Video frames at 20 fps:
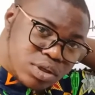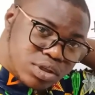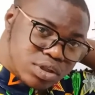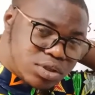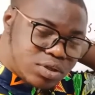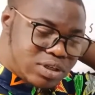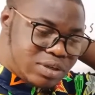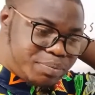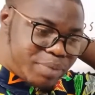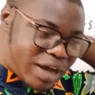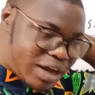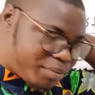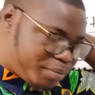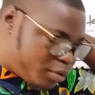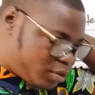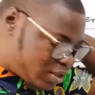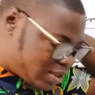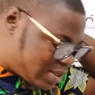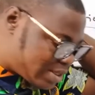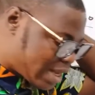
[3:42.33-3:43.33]
So the
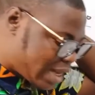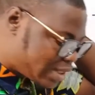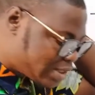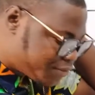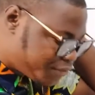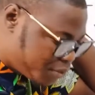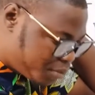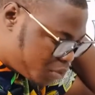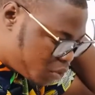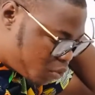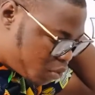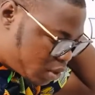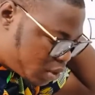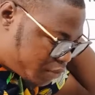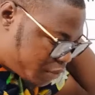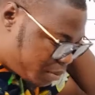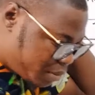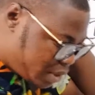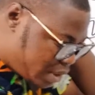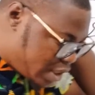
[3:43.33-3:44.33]
backbone starts from the what?
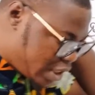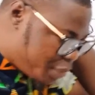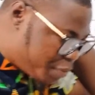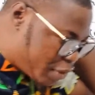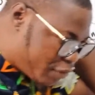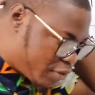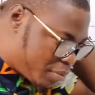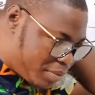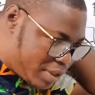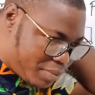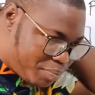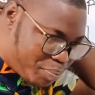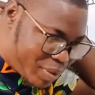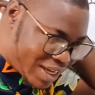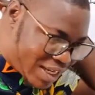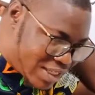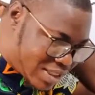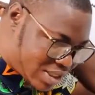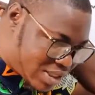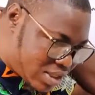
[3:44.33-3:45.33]
From the nape or from the
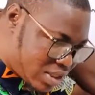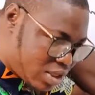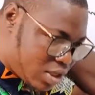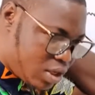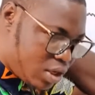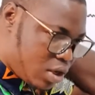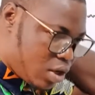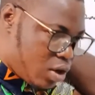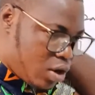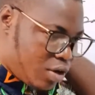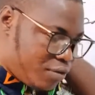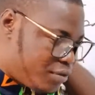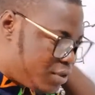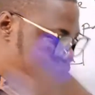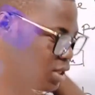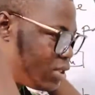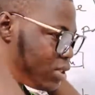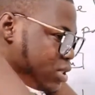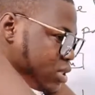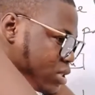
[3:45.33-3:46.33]
base of
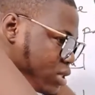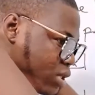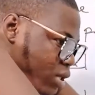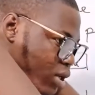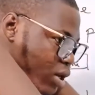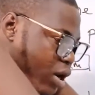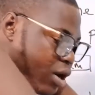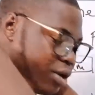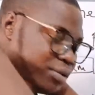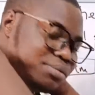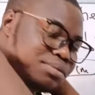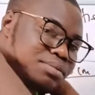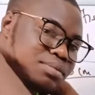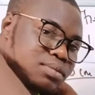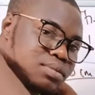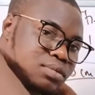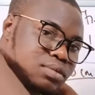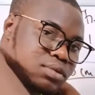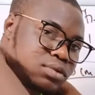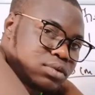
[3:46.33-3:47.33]
this
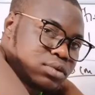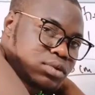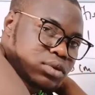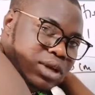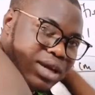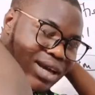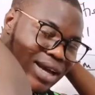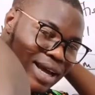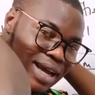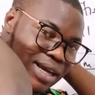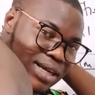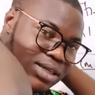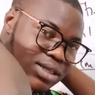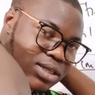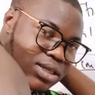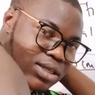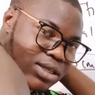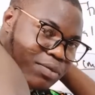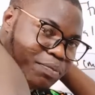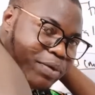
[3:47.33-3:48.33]
head,
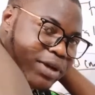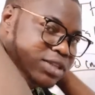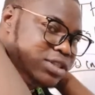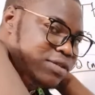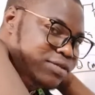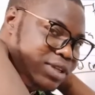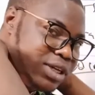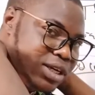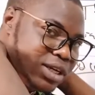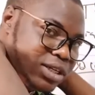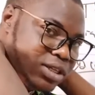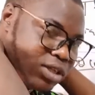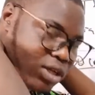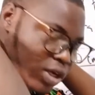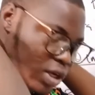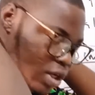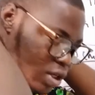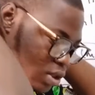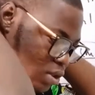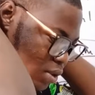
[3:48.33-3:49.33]
the base of the head.
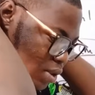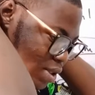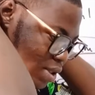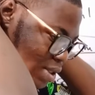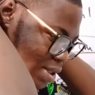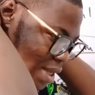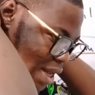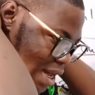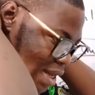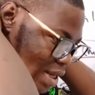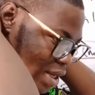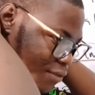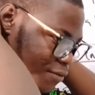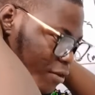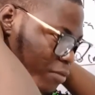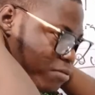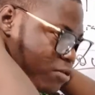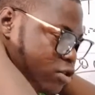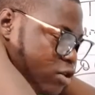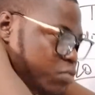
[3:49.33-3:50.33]
So it started
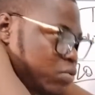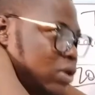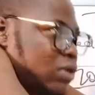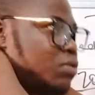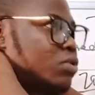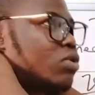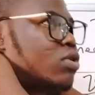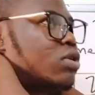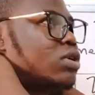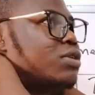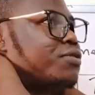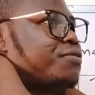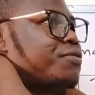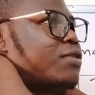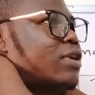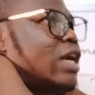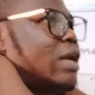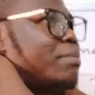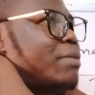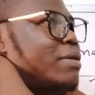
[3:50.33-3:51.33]
from somewhere we call the
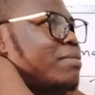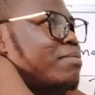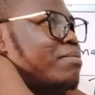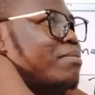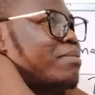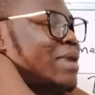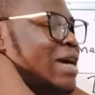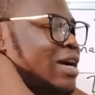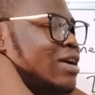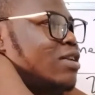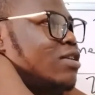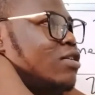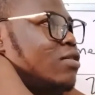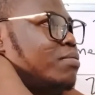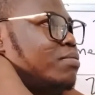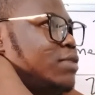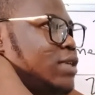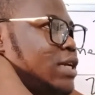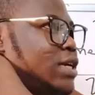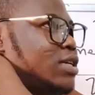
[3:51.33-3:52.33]
foramen
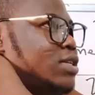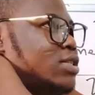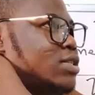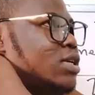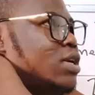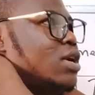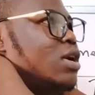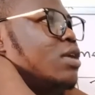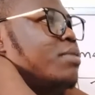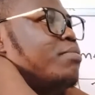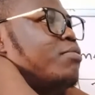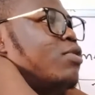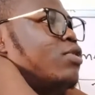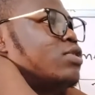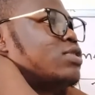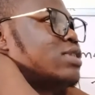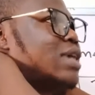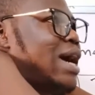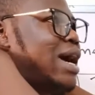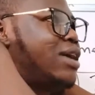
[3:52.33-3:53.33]
magnum. Yes,
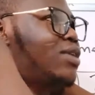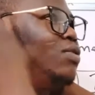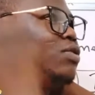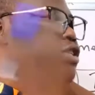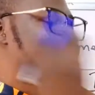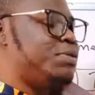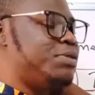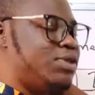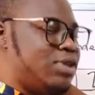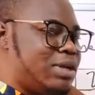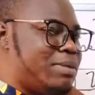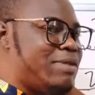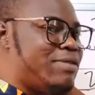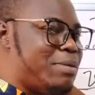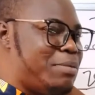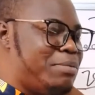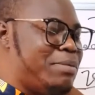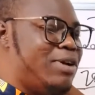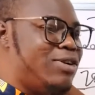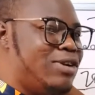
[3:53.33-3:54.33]
but I don't want to be talking about
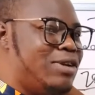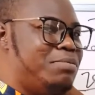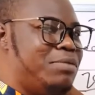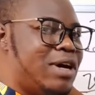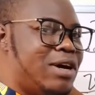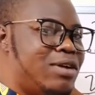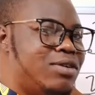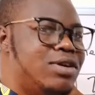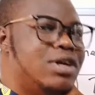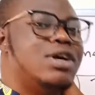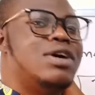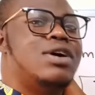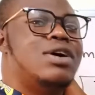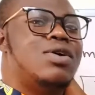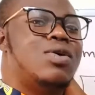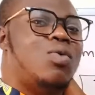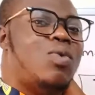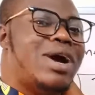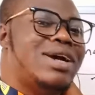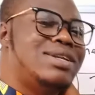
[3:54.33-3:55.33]
foramen magnum now.
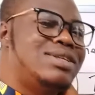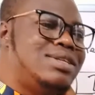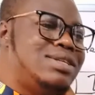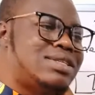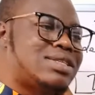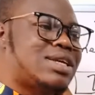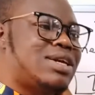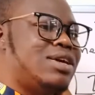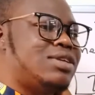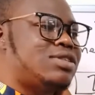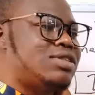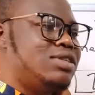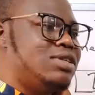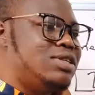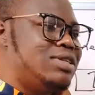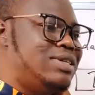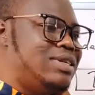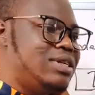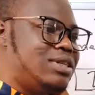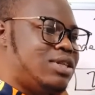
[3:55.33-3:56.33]
While discussing the
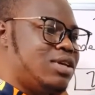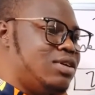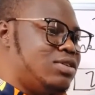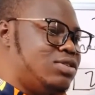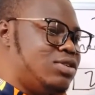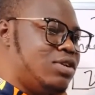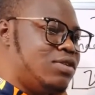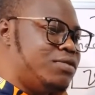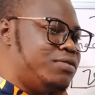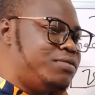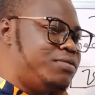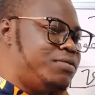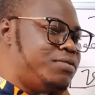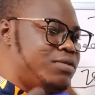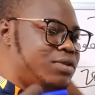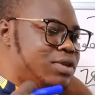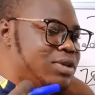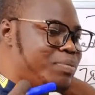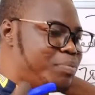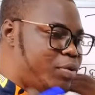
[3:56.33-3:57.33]
details of
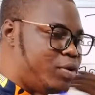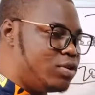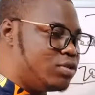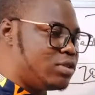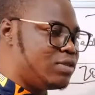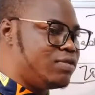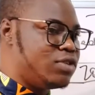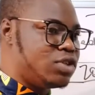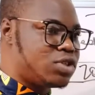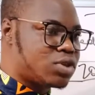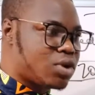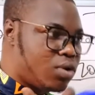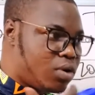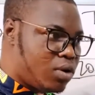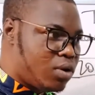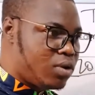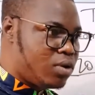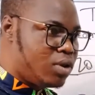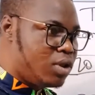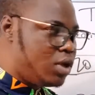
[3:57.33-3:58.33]
the bones of the
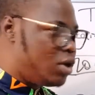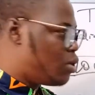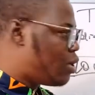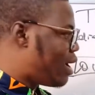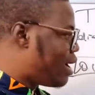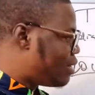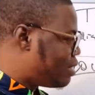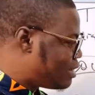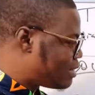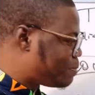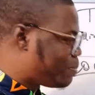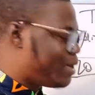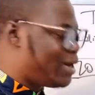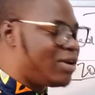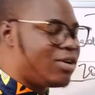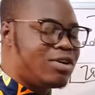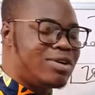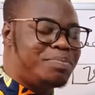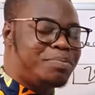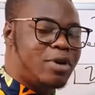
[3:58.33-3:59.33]
skull and this
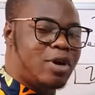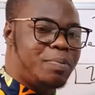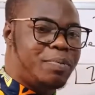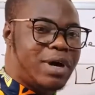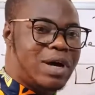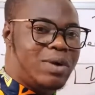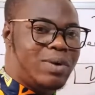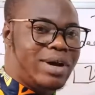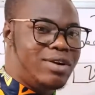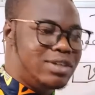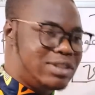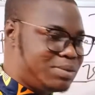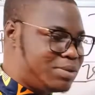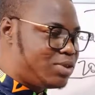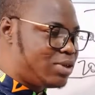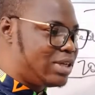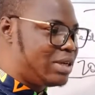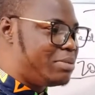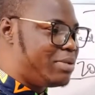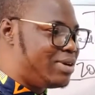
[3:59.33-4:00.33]
spinal cord proper, we are going
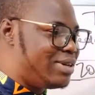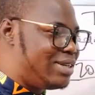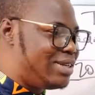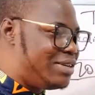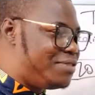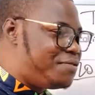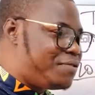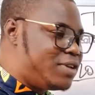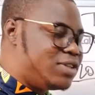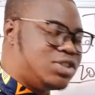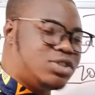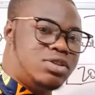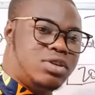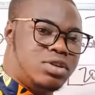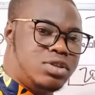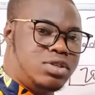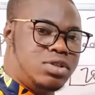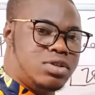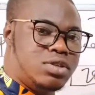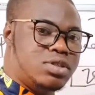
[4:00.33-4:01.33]
talking about different
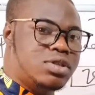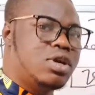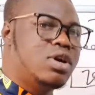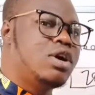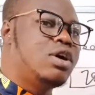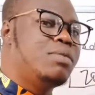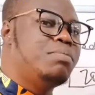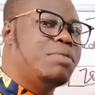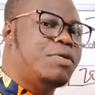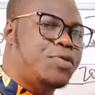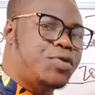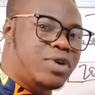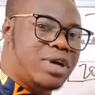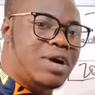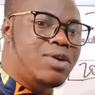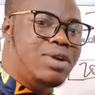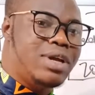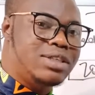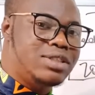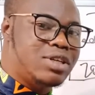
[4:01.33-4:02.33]
structures. But for
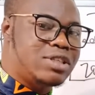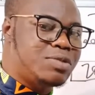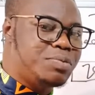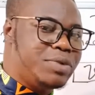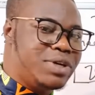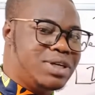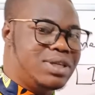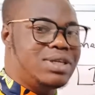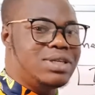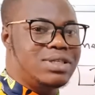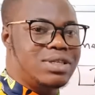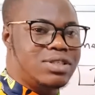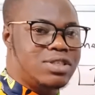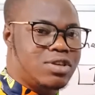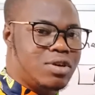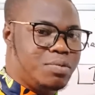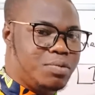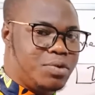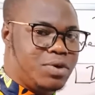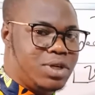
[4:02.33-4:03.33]
now, let's just make this a
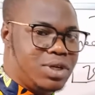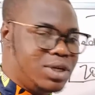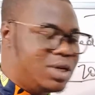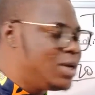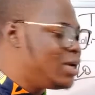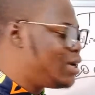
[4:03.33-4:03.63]
summary.